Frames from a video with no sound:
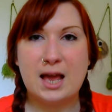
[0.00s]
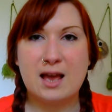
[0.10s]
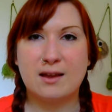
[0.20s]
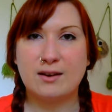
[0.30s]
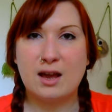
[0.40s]

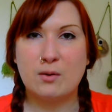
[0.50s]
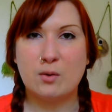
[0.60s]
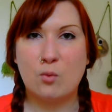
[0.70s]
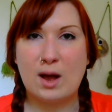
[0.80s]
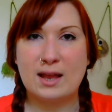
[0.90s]
and how
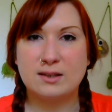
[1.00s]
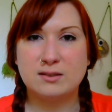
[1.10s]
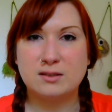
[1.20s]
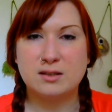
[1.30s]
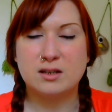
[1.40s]
it
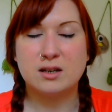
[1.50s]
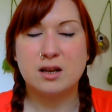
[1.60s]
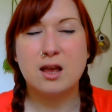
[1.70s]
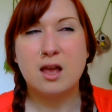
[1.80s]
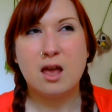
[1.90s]
went and
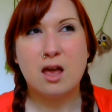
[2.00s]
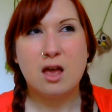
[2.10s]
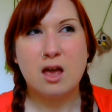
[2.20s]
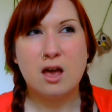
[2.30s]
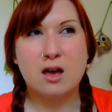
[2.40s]

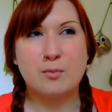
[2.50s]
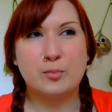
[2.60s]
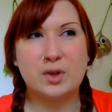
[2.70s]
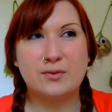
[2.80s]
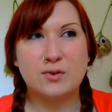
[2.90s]

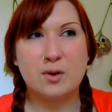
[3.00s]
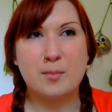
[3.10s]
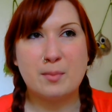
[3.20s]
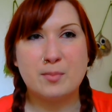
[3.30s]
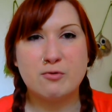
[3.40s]
um, if I
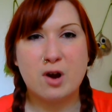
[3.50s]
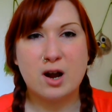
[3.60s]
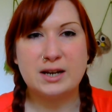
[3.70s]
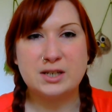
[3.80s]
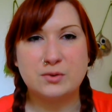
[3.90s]
remember
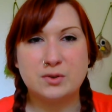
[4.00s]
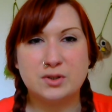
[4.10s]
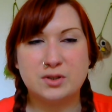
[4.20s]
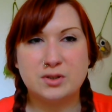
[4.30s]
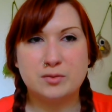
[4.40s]
right it
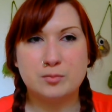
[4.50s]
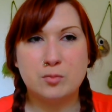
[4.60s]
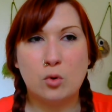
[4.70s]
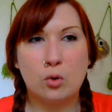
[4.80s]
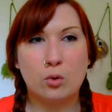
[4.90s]
was
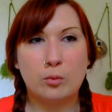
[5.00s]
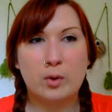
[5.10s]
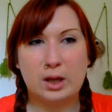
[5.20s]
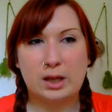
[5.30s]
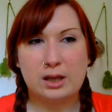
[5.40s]
more
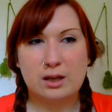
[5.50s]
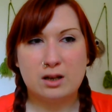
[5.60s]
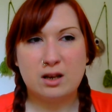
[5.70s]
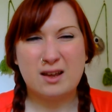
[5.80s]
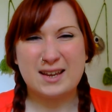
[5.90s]

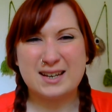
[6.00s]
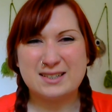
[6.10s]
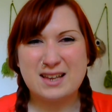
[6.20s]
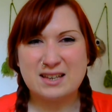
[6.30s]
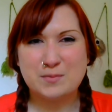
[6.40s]
like an
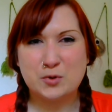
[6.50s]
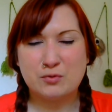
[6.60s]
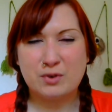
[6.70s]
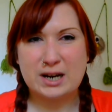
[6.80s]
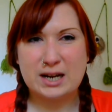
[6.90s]
assessment
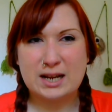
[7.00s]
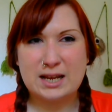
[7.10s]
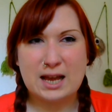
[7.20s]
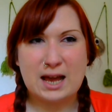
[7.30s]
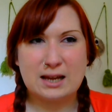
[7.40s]

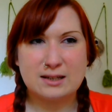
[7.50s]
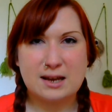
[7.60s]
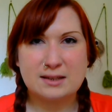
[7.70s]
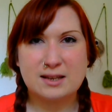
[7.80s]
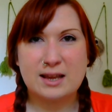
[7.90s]
really and
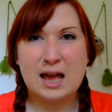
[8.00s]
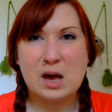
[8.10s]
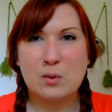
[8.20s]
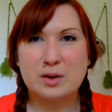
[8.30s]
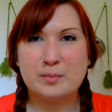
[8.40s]
asking
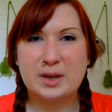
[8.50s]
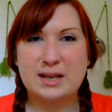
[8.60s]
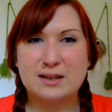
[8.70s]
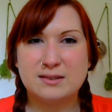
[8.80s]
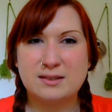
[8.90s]
how I'd
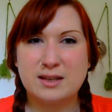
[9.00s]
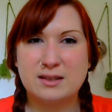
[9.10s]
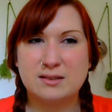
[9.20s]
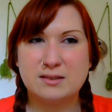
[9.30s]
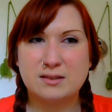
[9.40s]
been
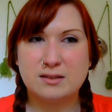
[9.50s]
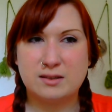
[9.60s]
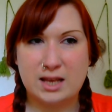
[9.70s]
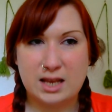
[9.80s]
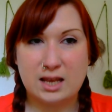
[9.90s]
since
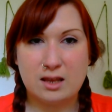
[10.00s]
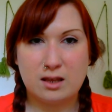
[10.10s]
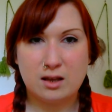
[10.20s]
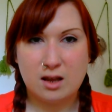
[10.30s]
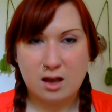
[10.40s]
the
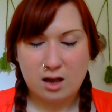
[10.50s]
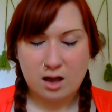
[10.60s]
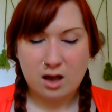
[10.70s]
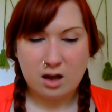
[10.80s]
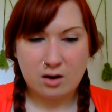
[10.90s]

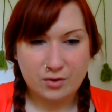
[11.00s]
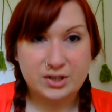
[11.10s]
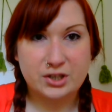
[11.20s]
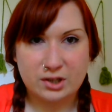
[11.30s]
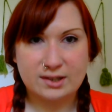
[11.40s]

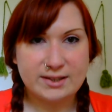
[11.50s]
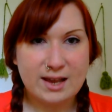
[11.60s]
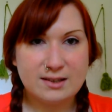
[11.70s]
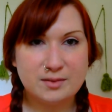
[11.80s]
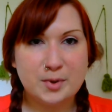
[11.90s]
original
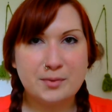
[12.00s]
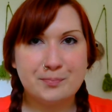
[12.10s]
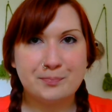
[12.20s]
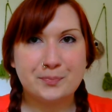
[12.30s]
assessment.